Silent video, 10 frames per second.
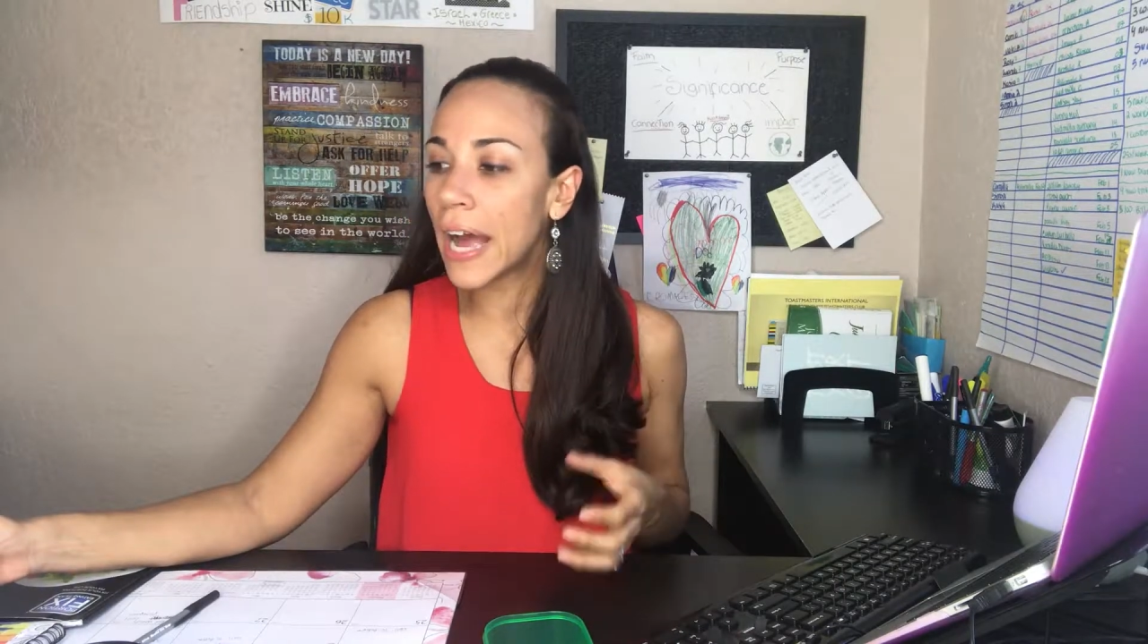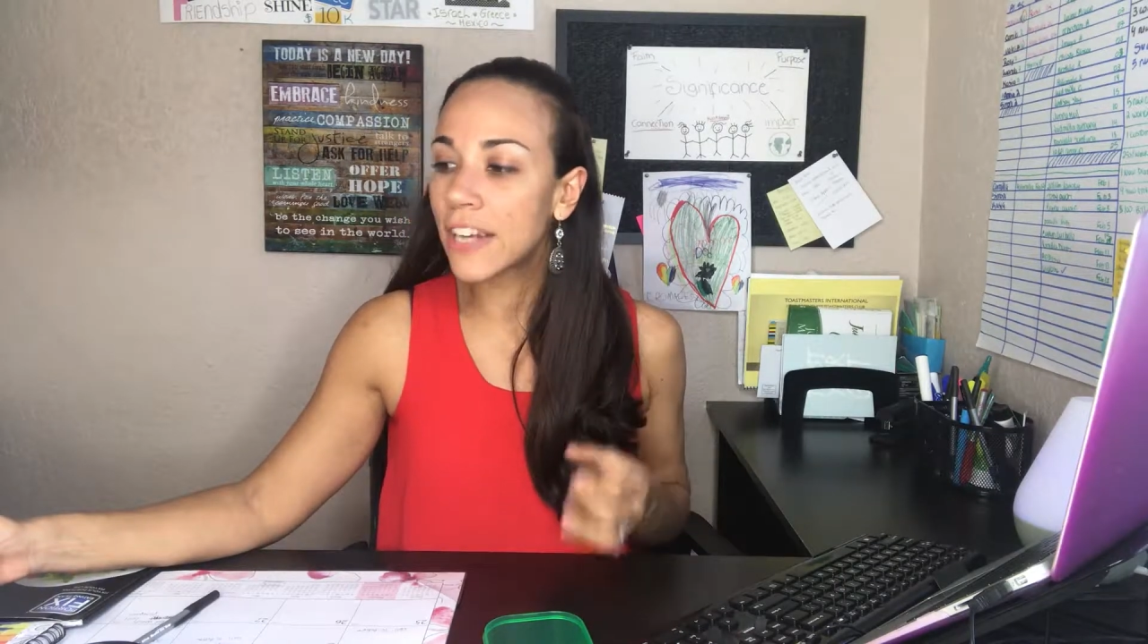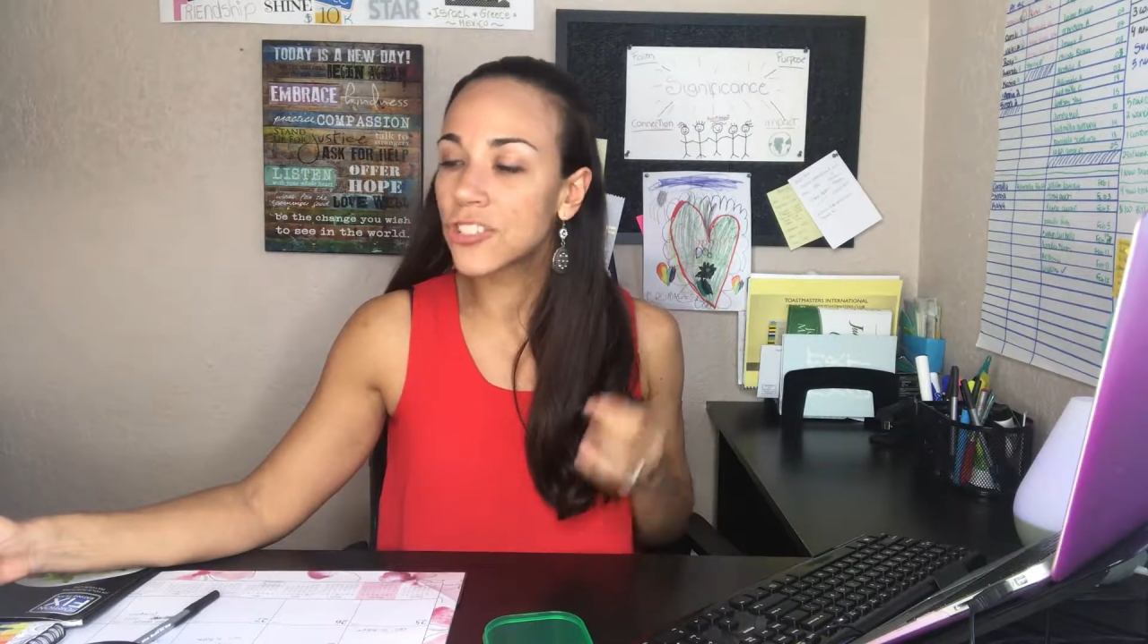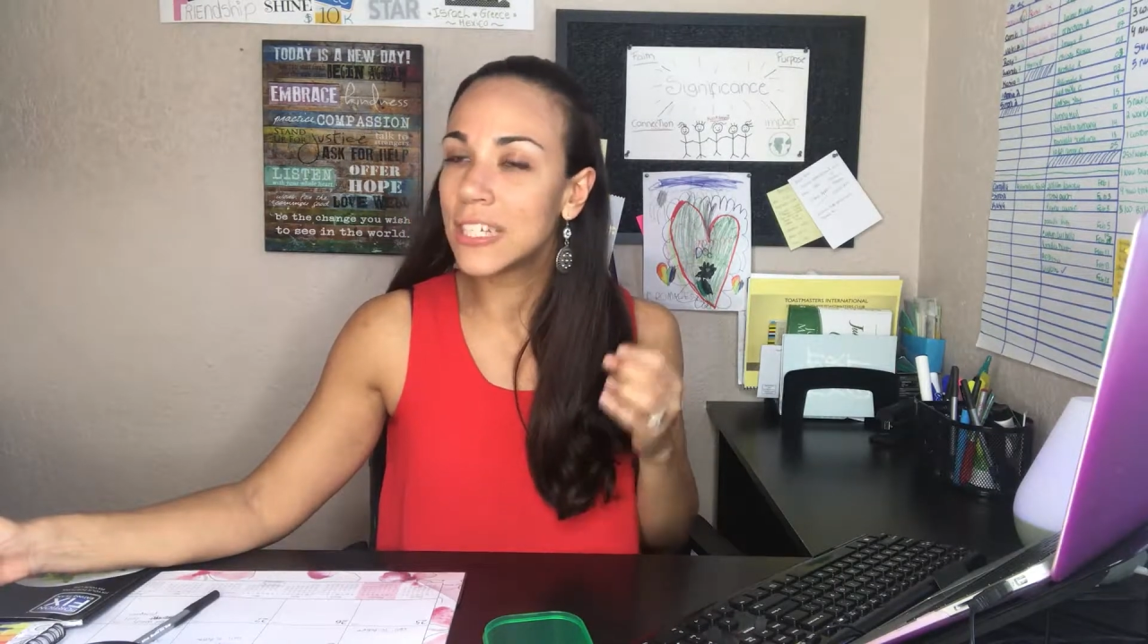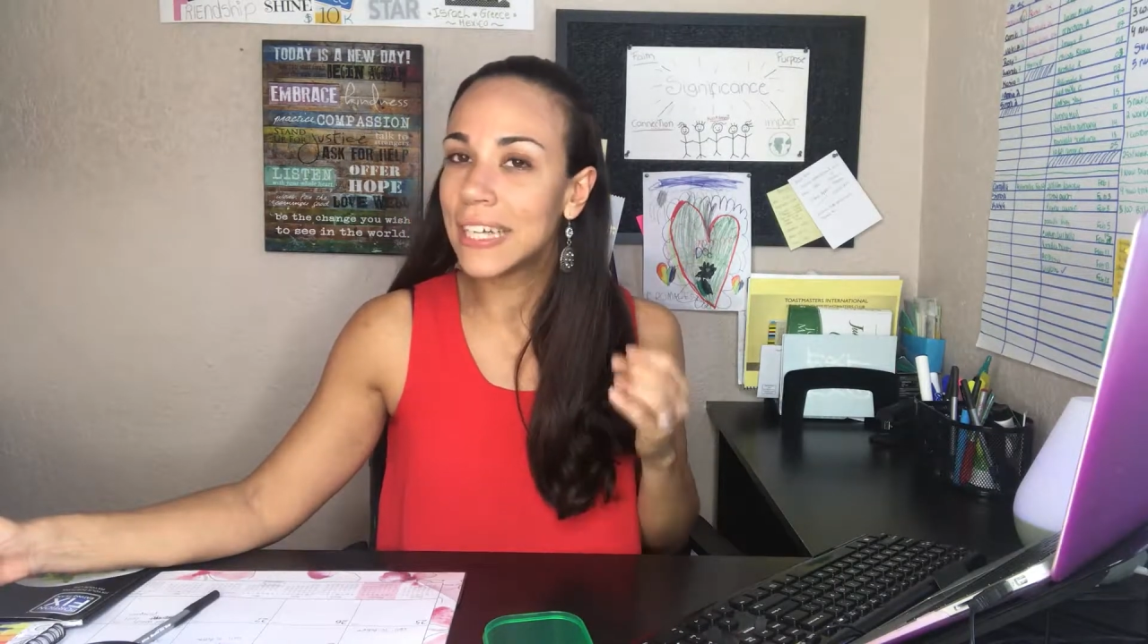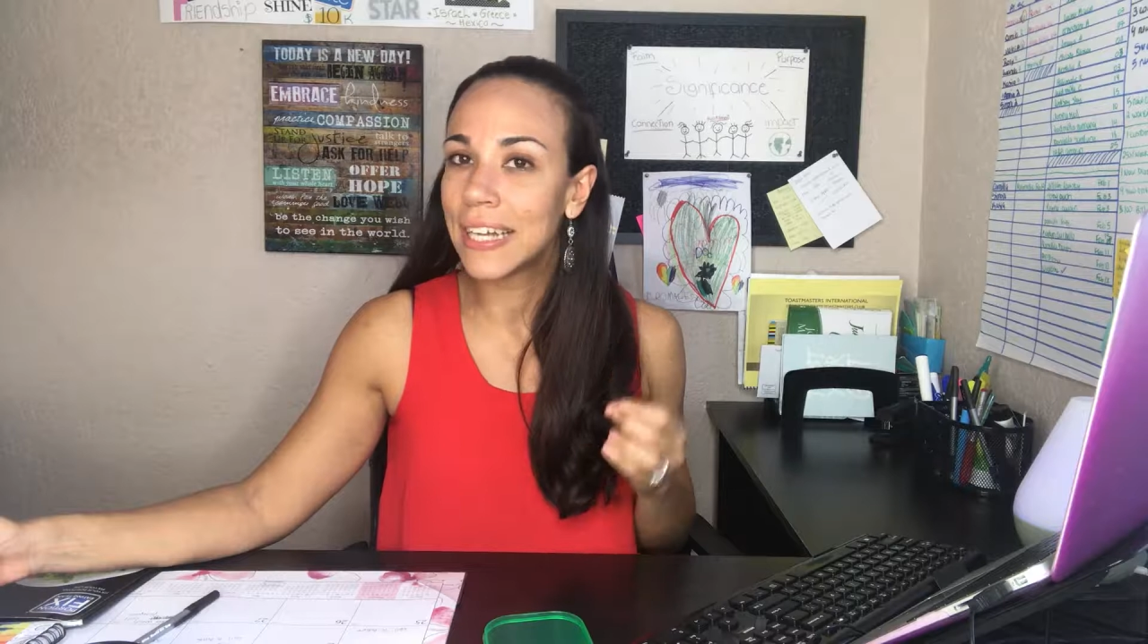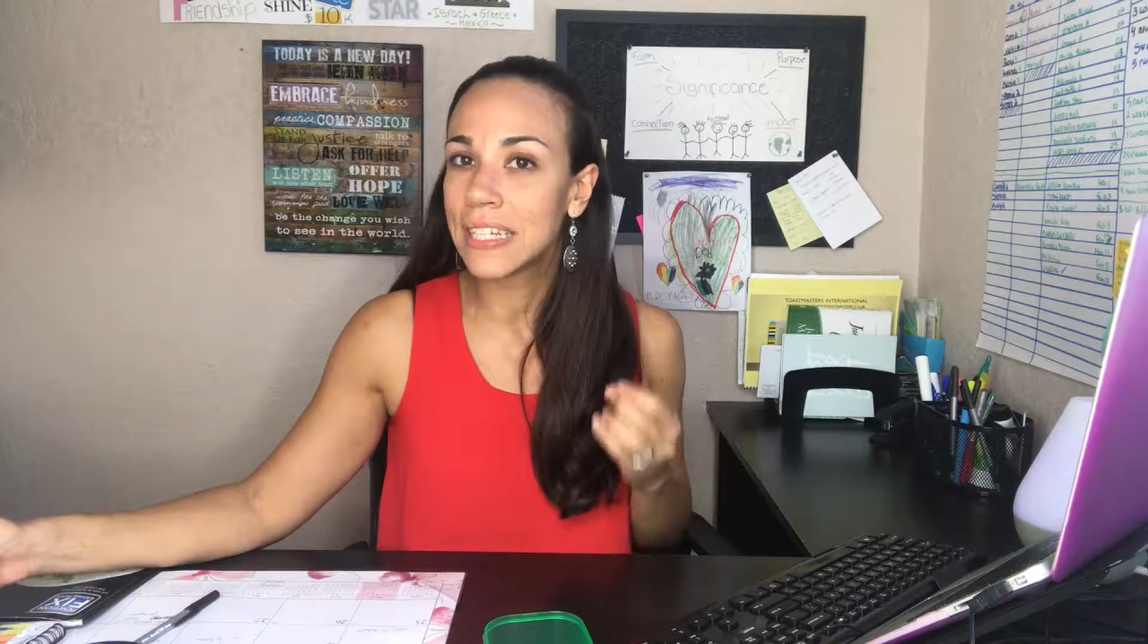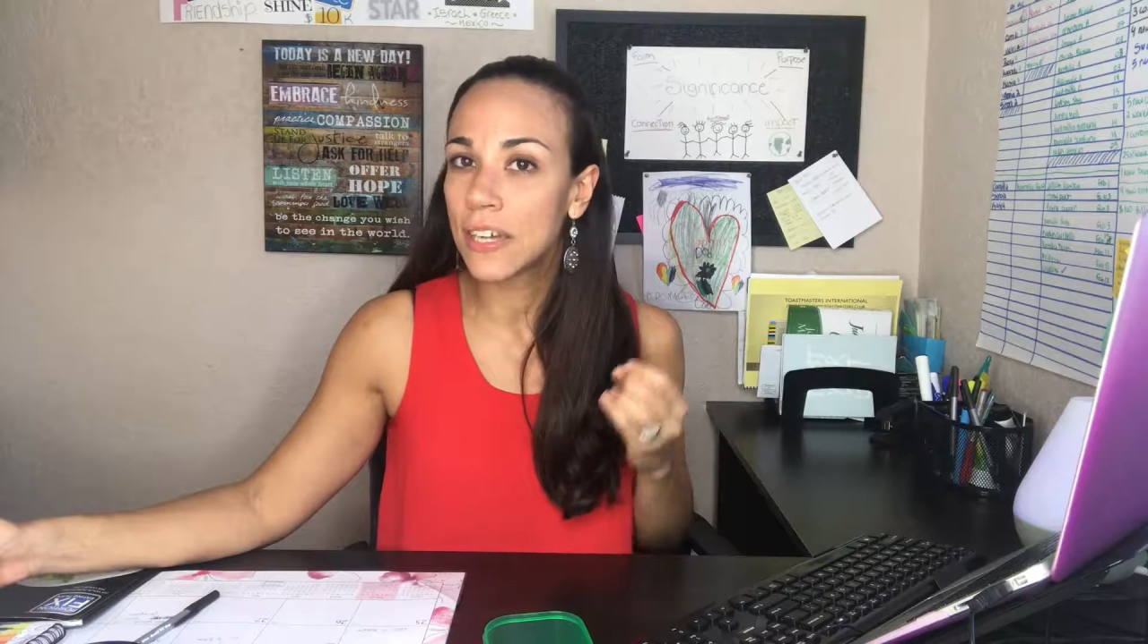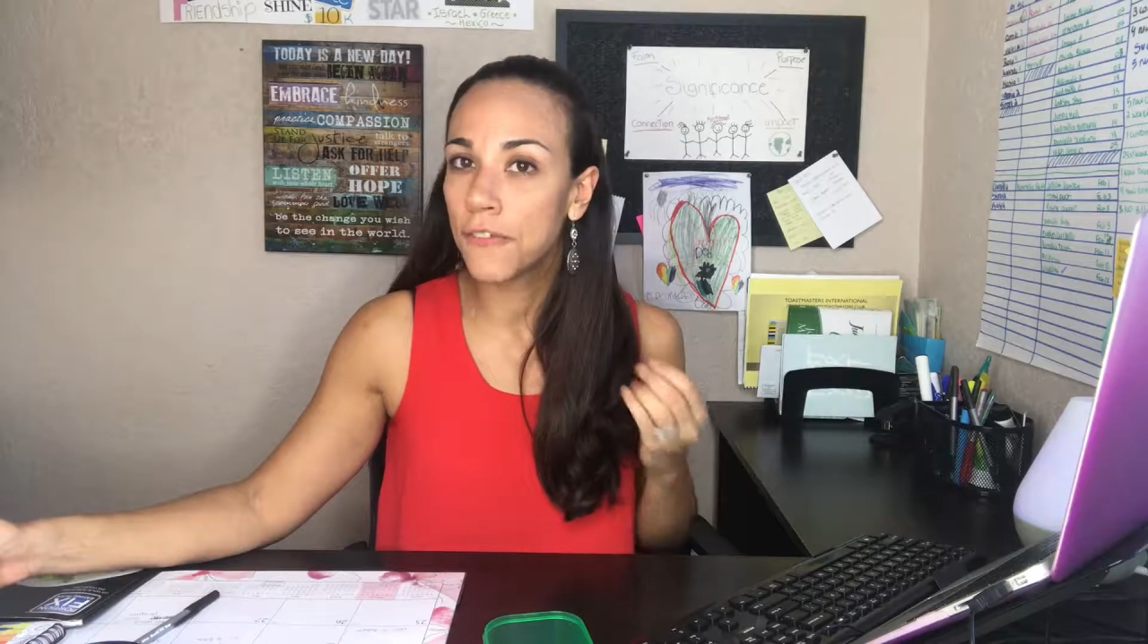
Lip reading: actually getting